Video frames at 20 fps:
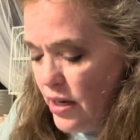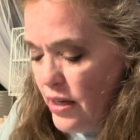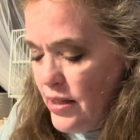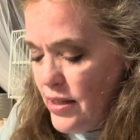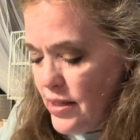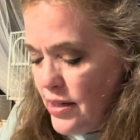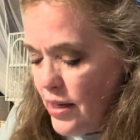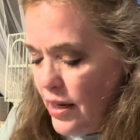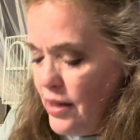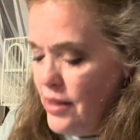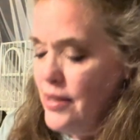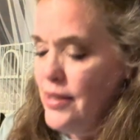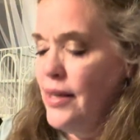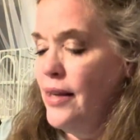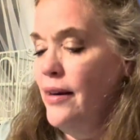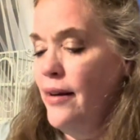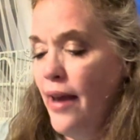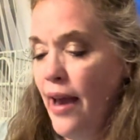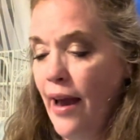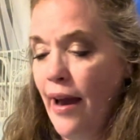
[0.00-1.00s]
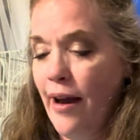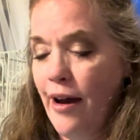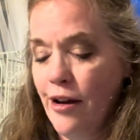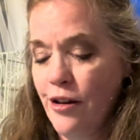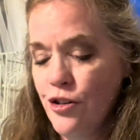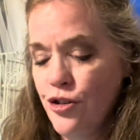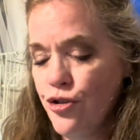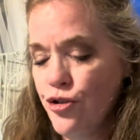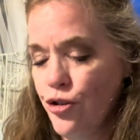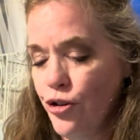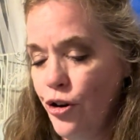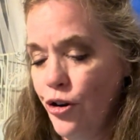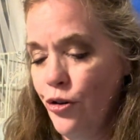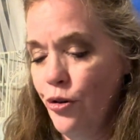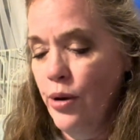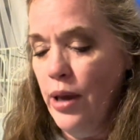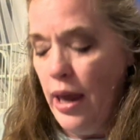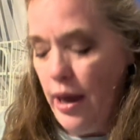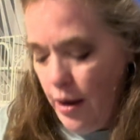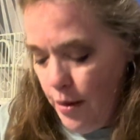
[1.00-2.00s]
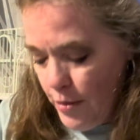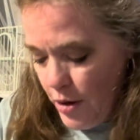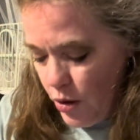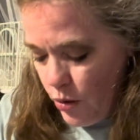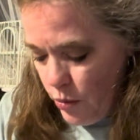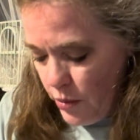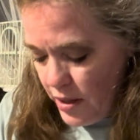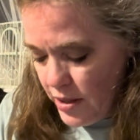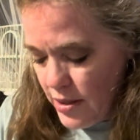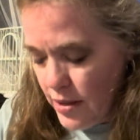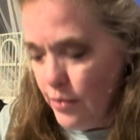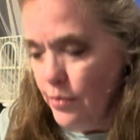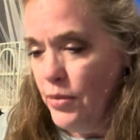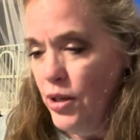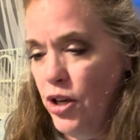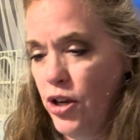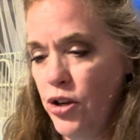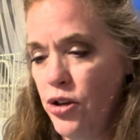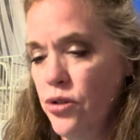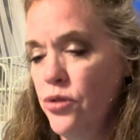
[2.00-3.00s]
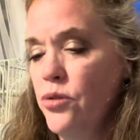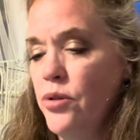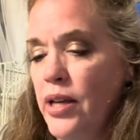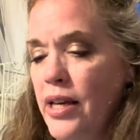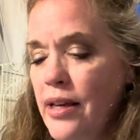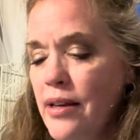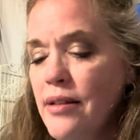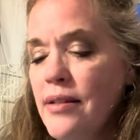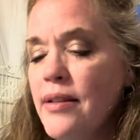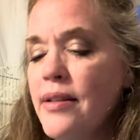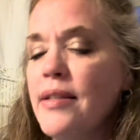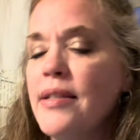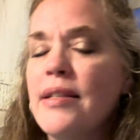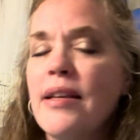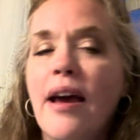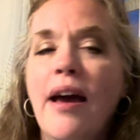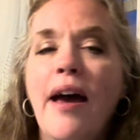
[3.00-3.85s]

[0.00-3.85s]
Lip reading: Stacy Nash, you know, came out with some cuties.